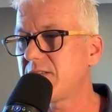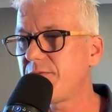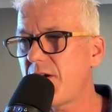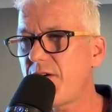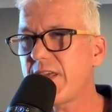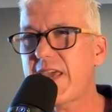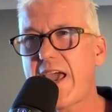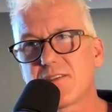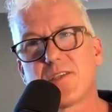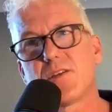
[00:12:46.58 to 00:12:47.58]
very
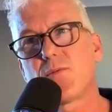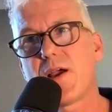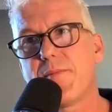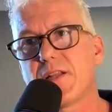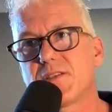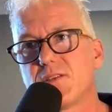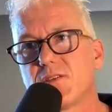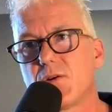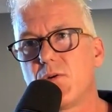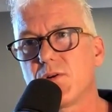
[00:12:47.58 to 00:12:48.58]
counter to the way
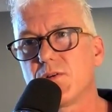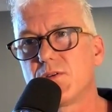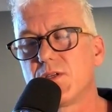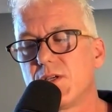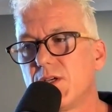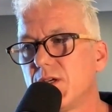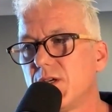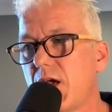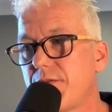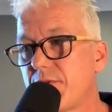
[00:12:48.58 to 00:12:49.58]
medicine's taught.
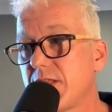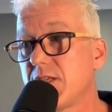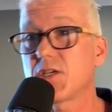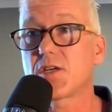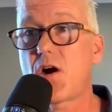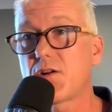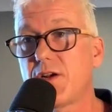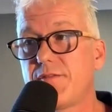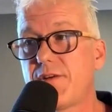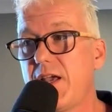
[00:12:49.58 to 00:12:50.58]
If there's a
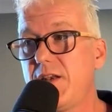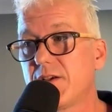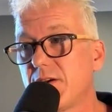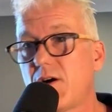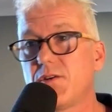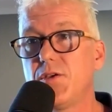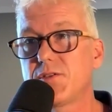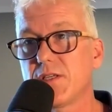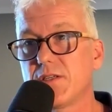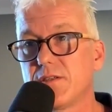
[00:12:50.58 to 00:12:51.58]
cognitive aid, I'll
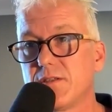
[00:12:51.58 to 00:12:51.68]
use it.